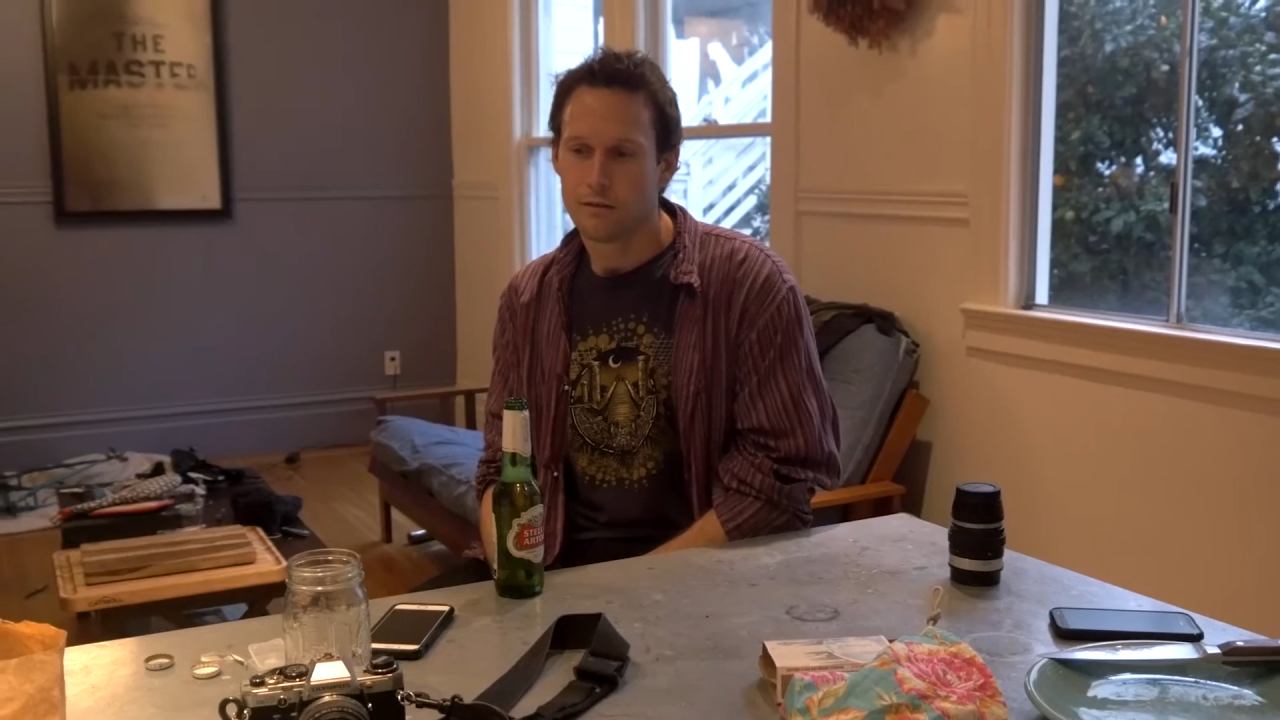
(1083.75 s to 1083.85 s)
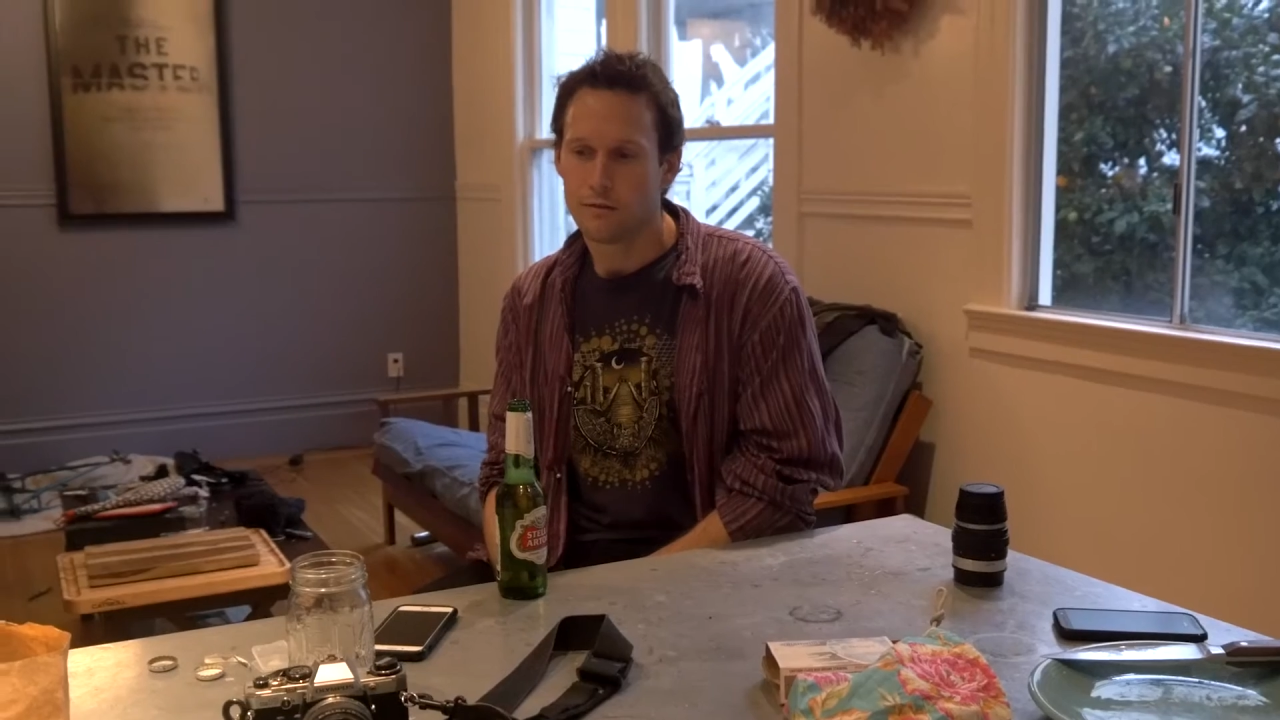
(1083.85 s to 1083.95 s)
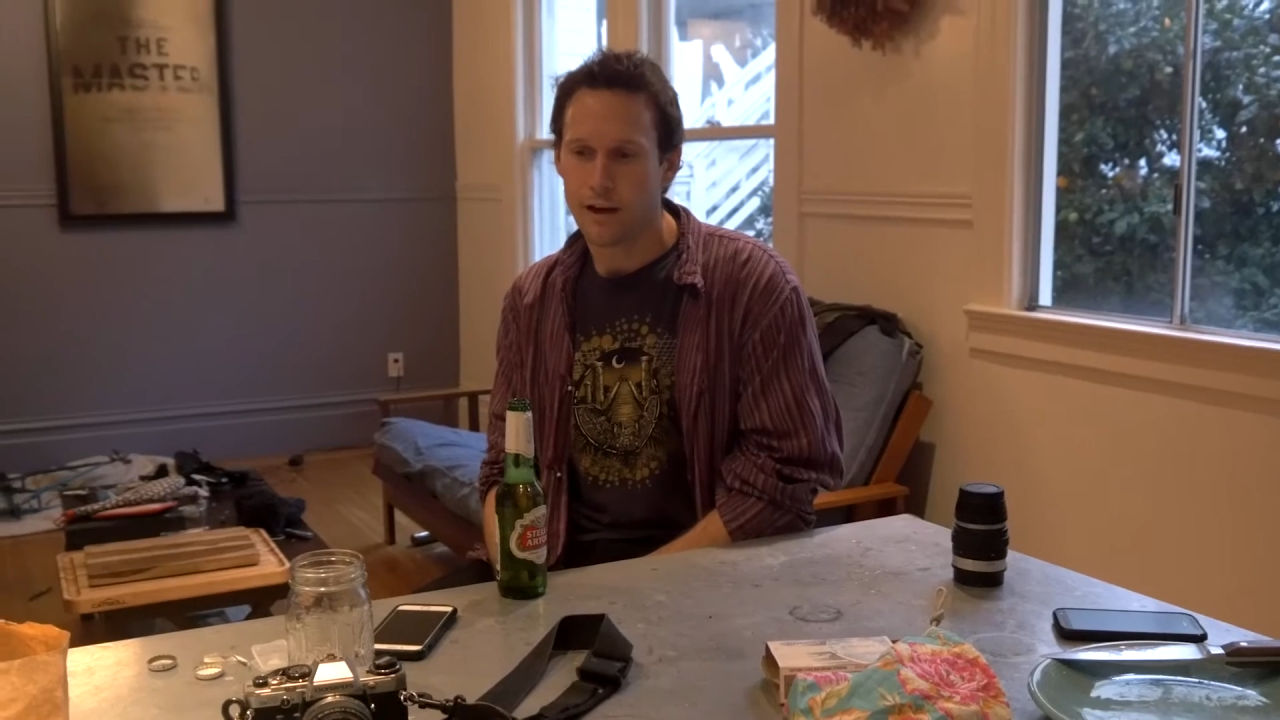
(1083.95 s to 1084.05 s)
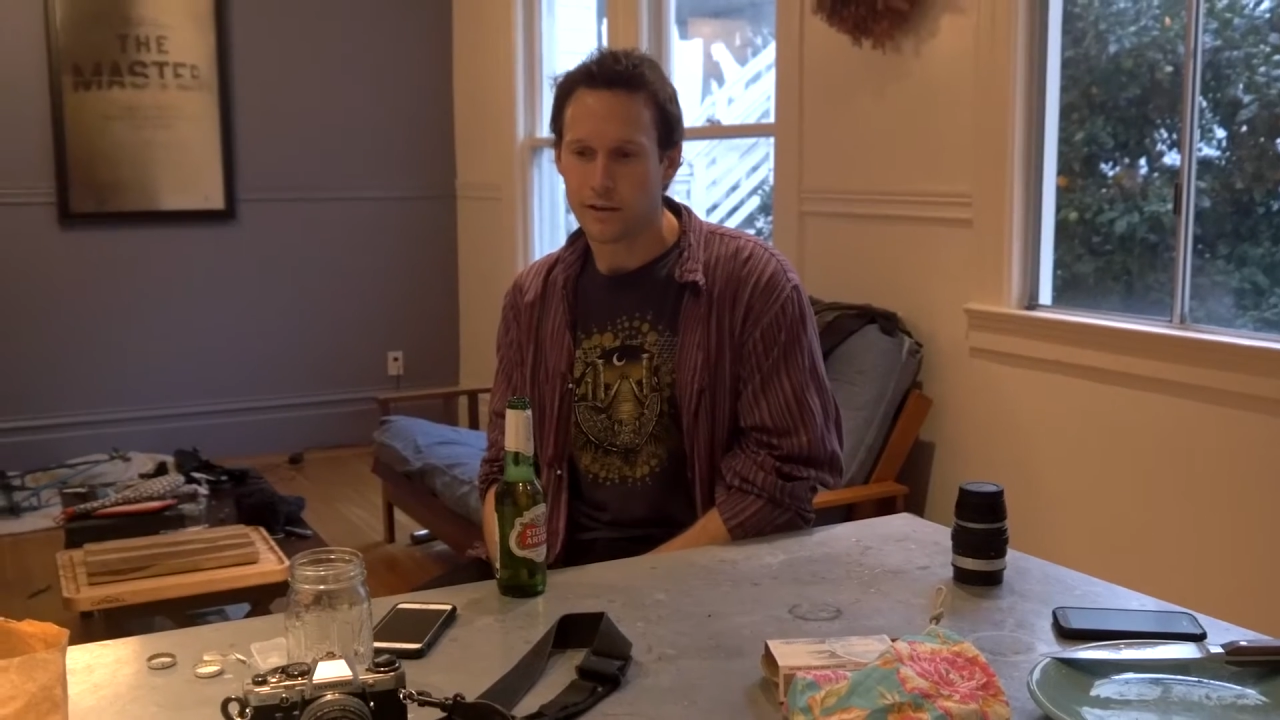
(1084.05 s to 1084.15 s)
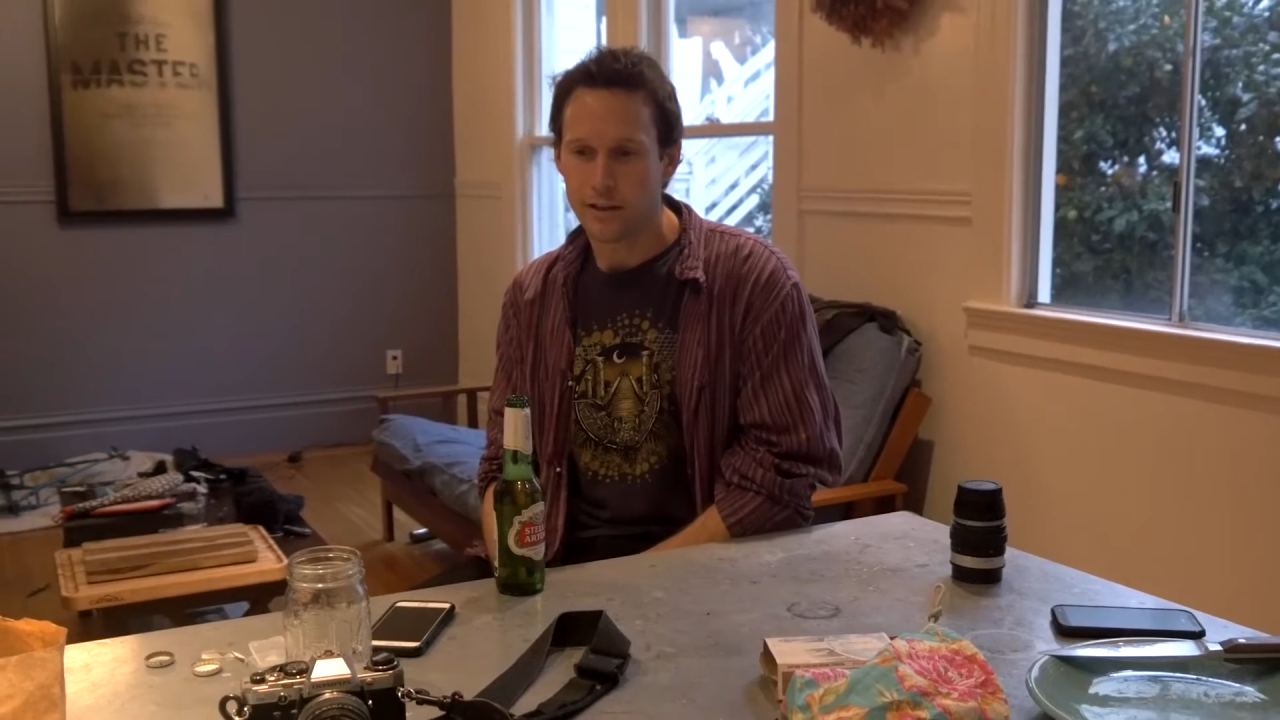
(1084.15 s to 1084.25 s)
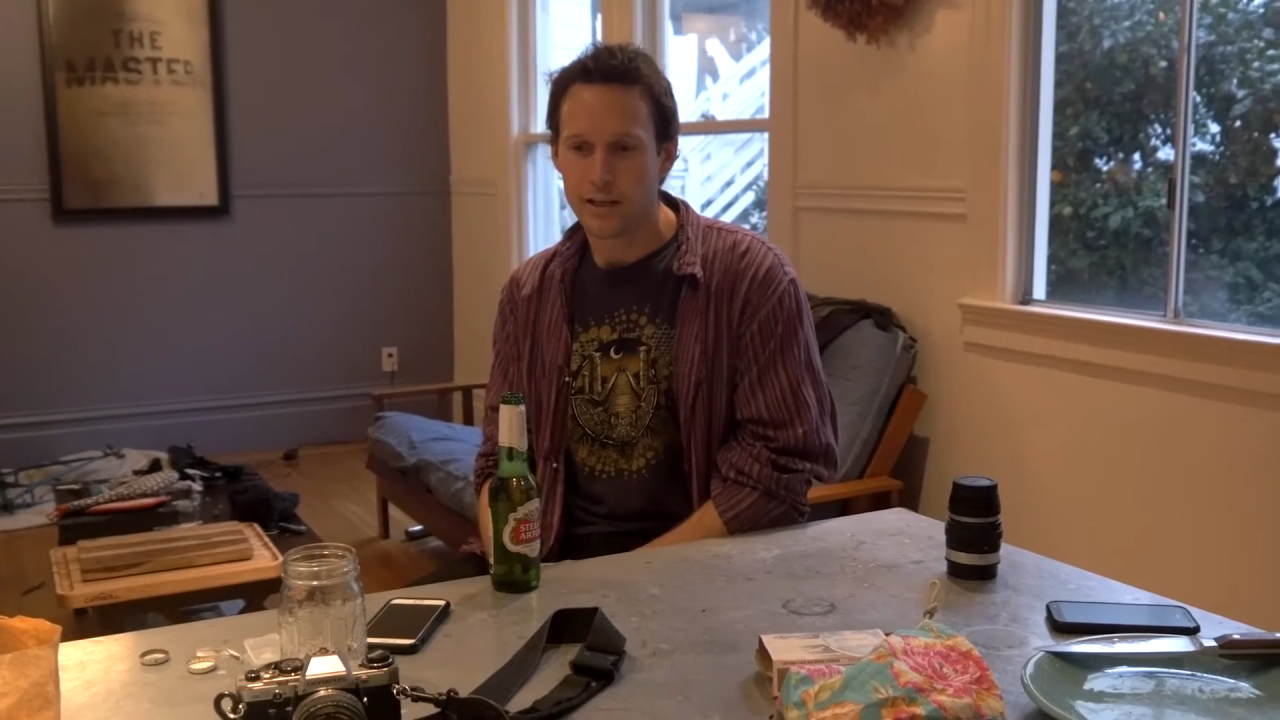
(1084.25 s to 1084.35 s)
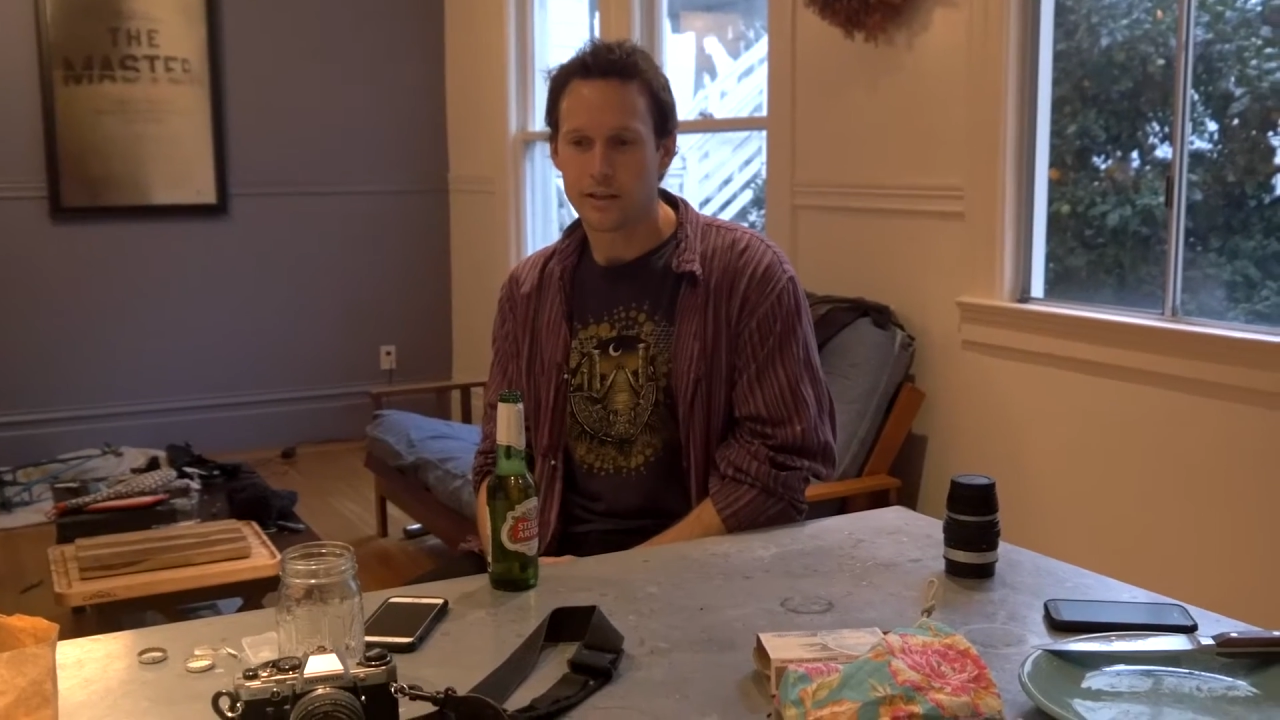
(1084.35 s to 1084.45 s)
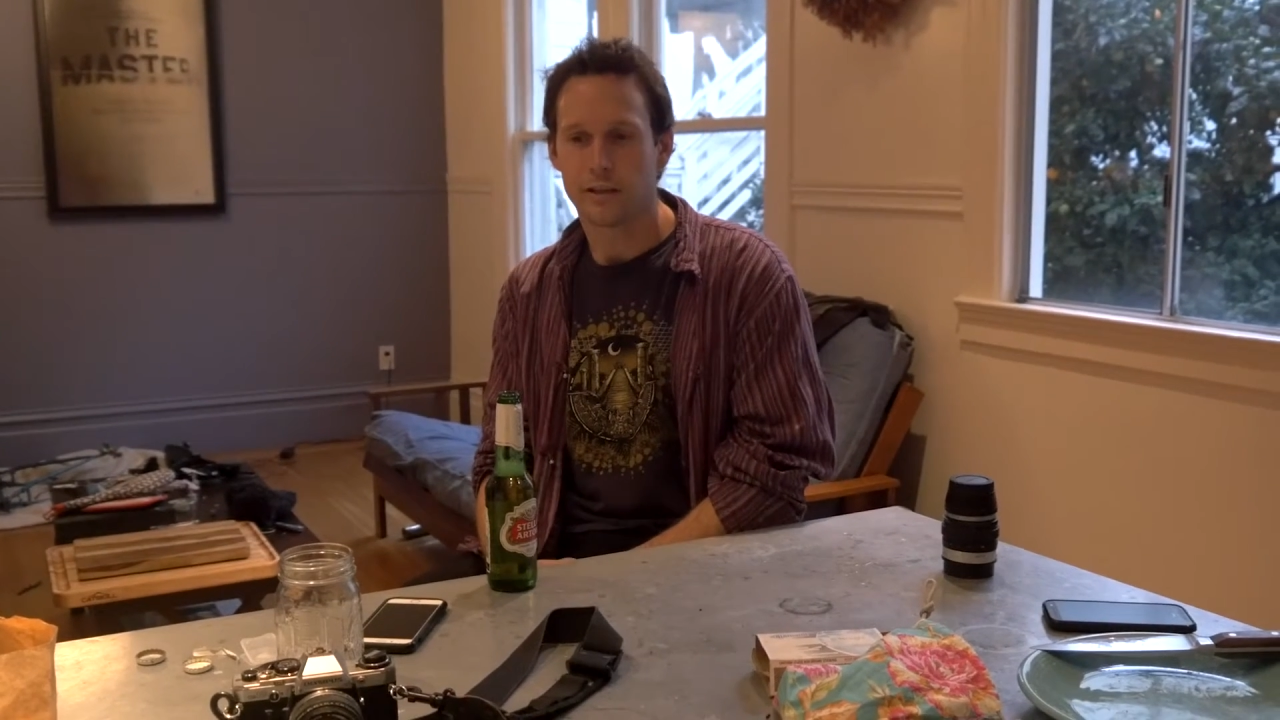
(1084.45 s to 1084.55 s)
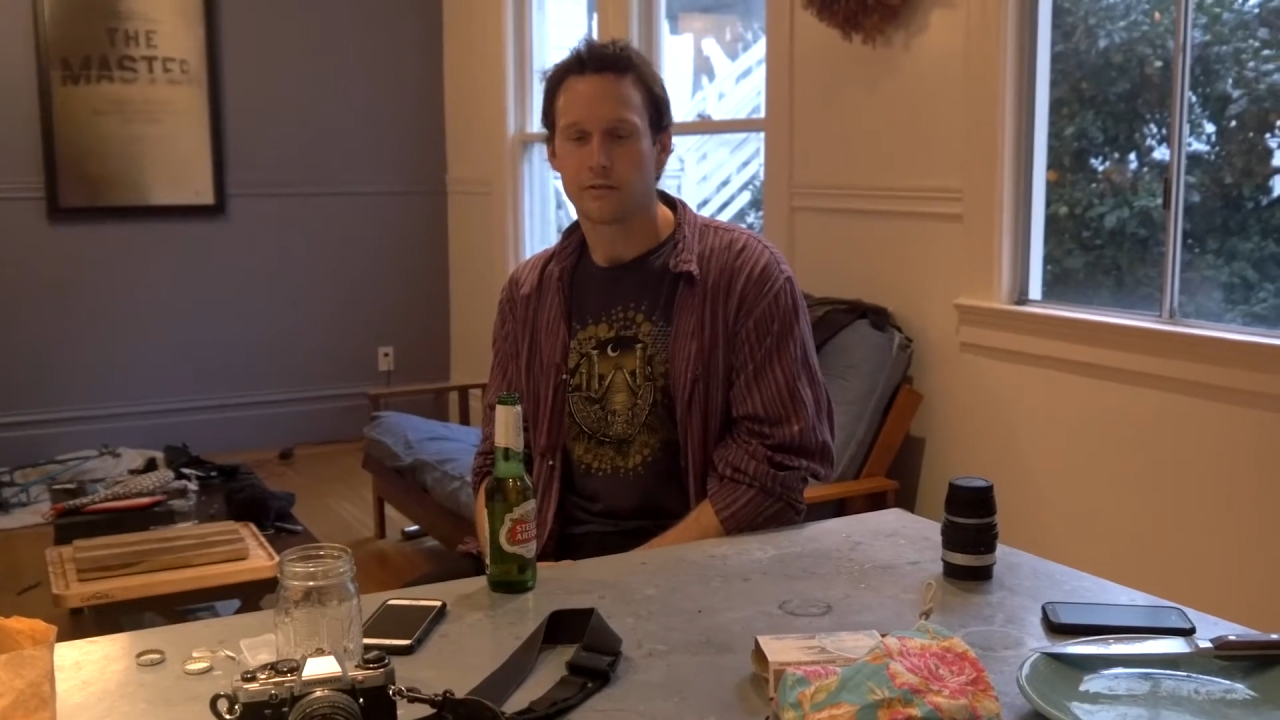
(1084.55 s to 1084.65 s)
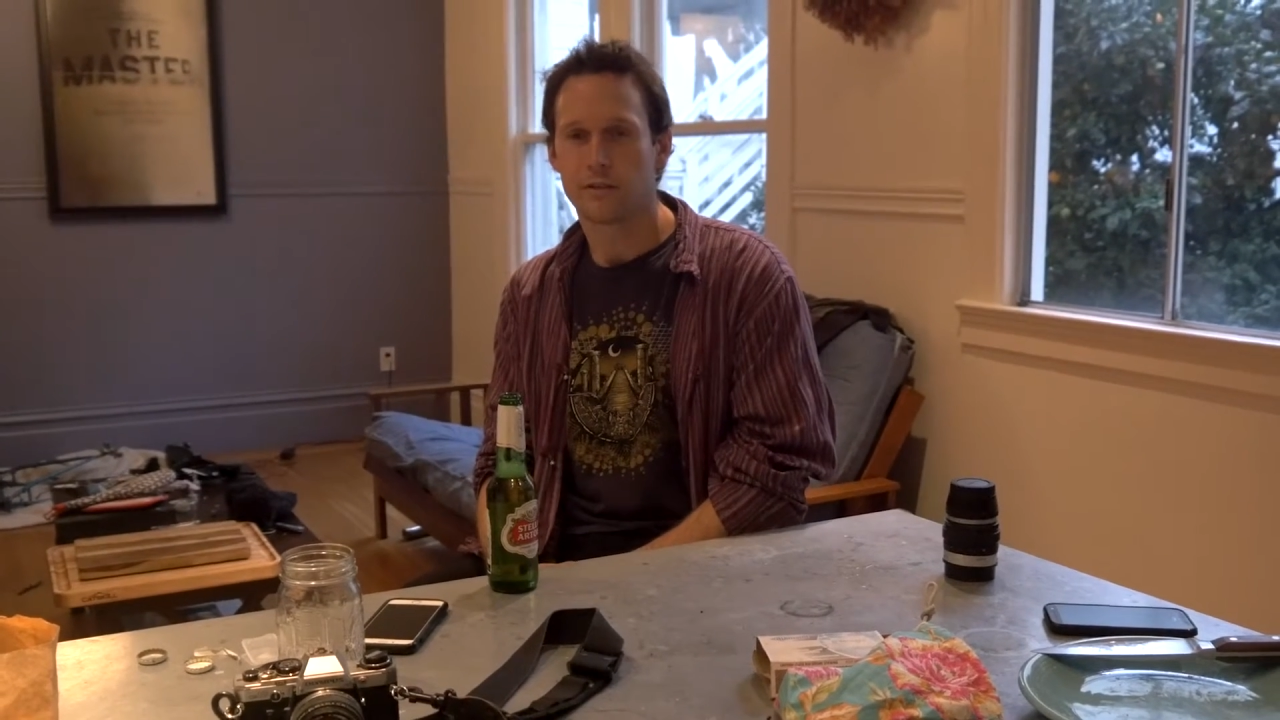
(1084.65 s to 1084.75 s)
foundation of